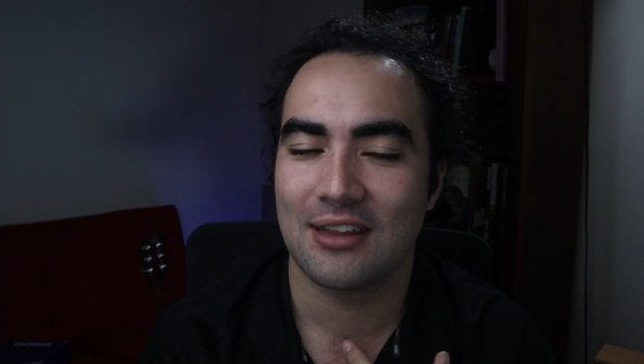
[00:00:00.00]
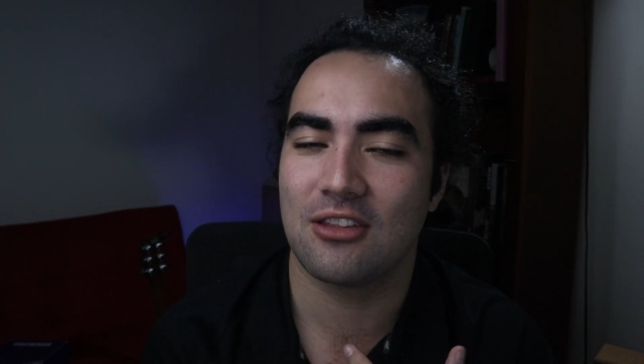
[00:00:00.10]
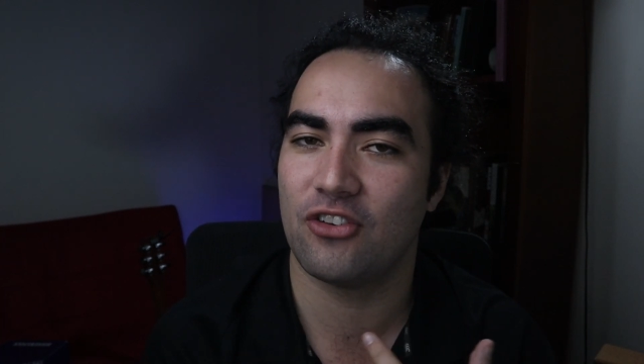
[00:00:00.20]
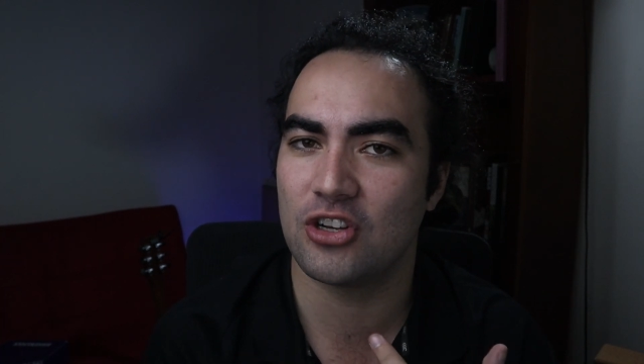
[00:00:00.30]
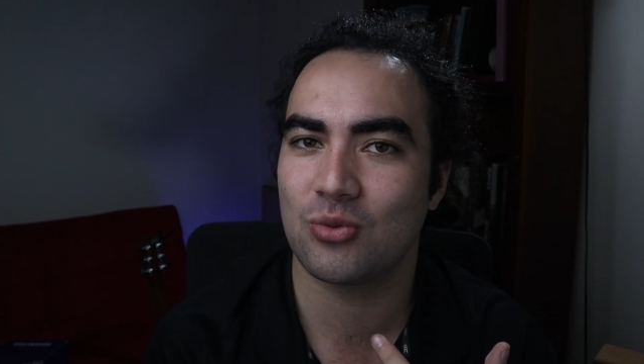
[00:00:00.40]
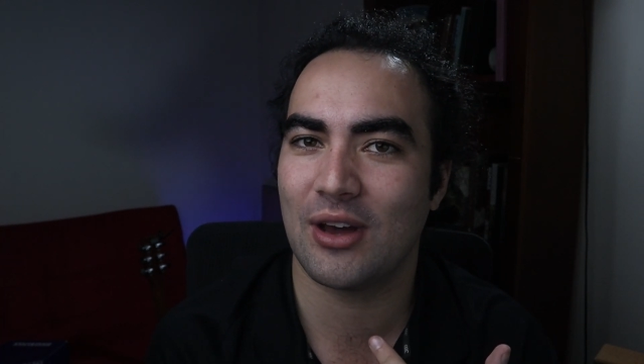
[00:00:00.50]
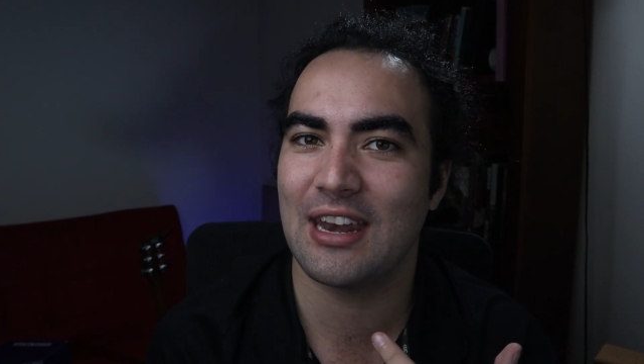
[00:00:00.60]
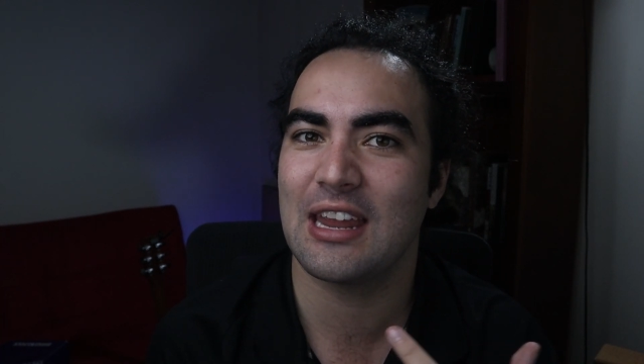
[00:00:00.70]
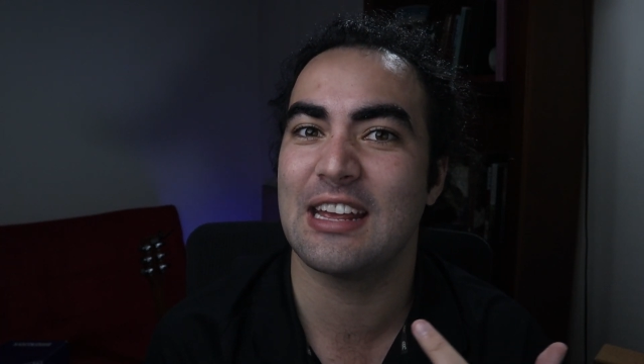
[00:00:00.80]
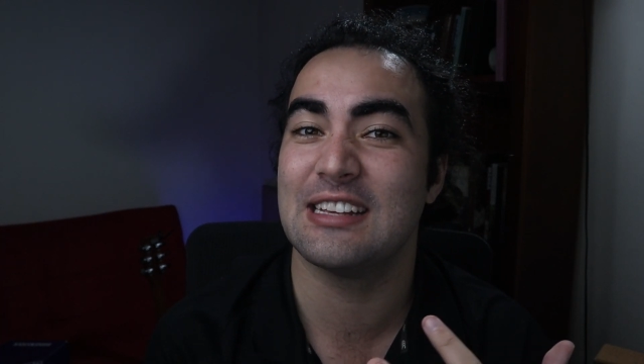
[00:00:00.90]
The first
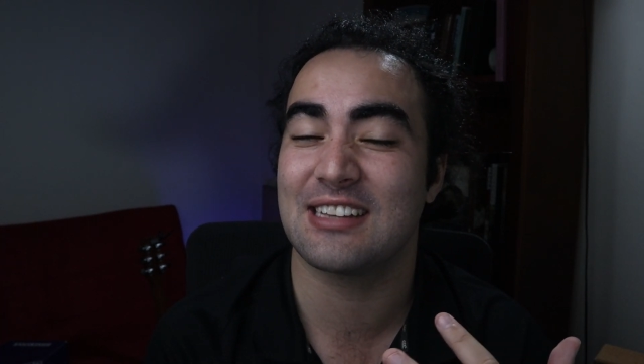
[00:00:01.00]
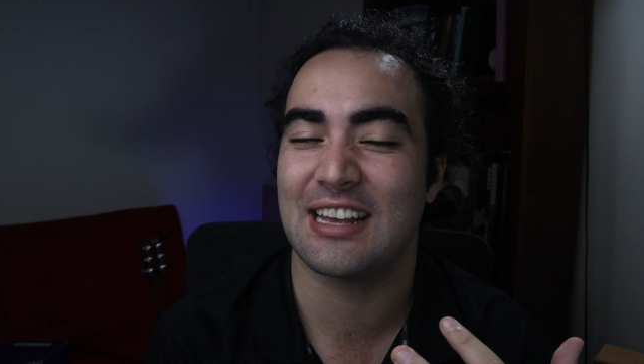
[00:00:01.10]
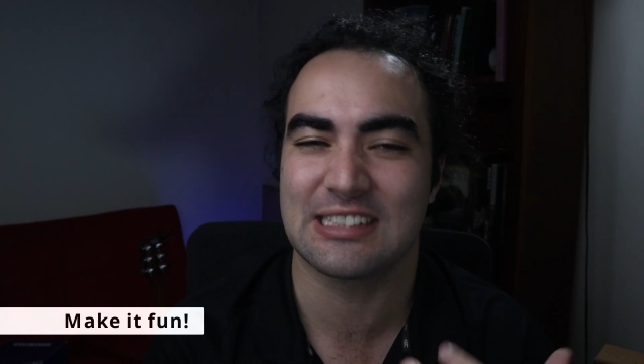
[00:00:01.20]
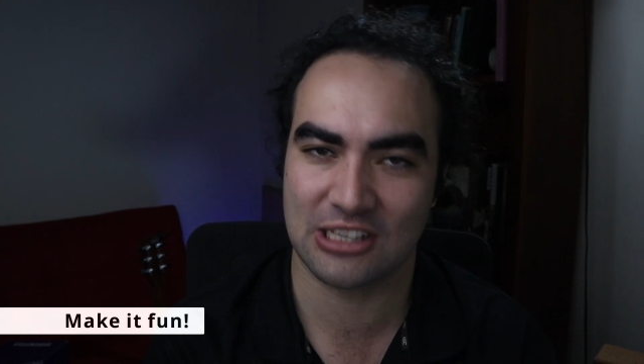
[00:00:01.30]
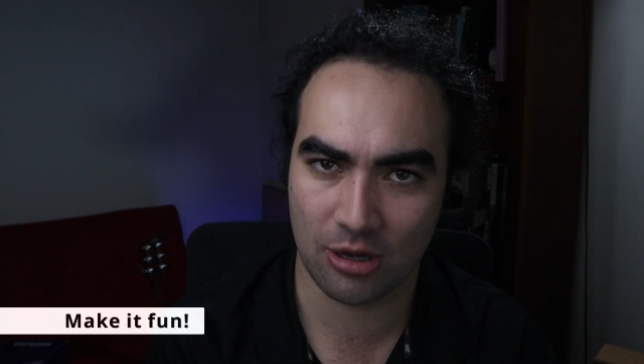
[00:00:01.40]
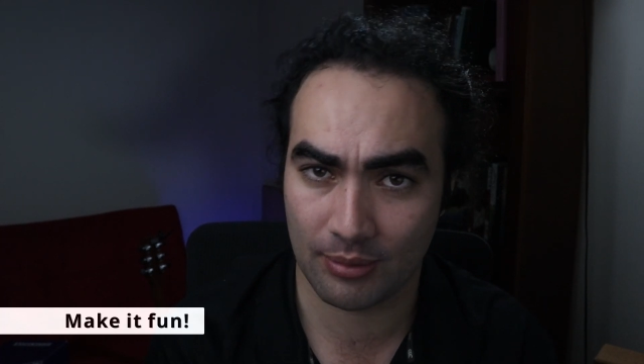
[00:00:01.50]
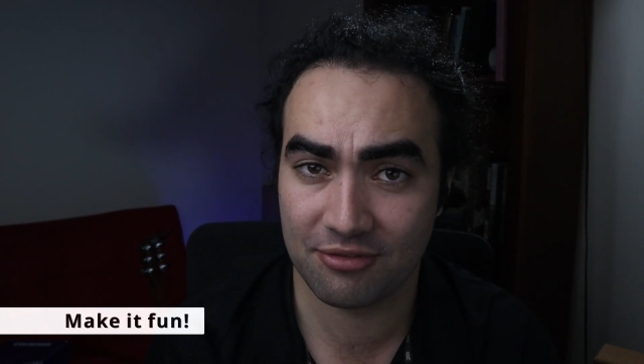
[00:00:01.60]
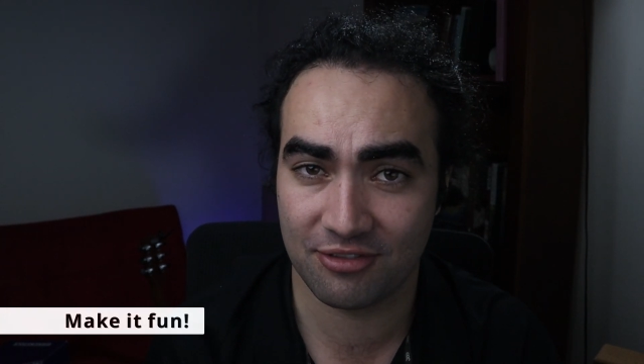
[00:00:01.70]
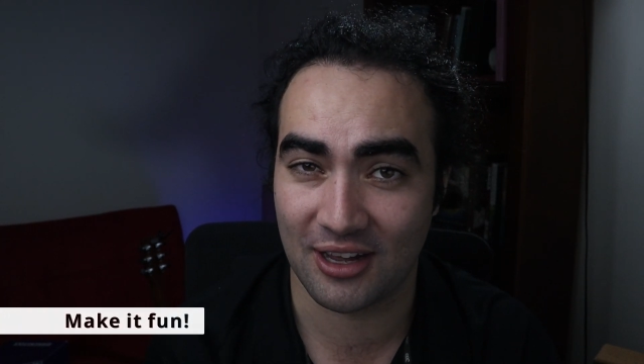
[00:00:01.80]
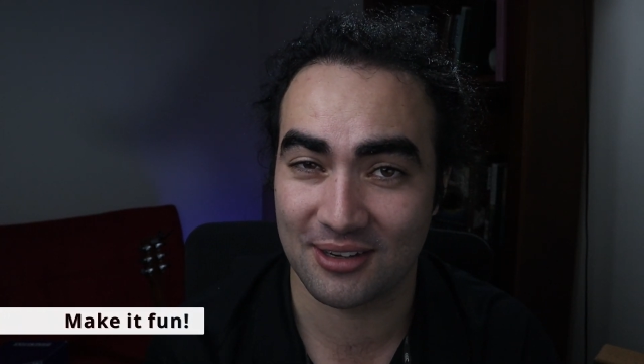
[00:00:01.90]
one is it's got to be
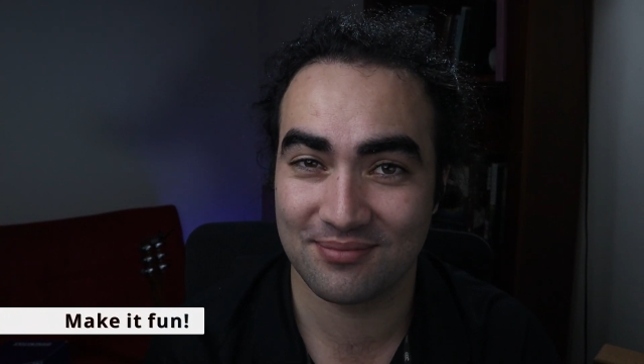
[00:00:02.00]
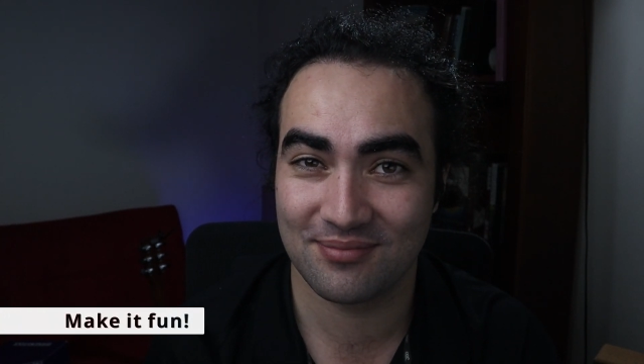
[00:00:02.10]
fun.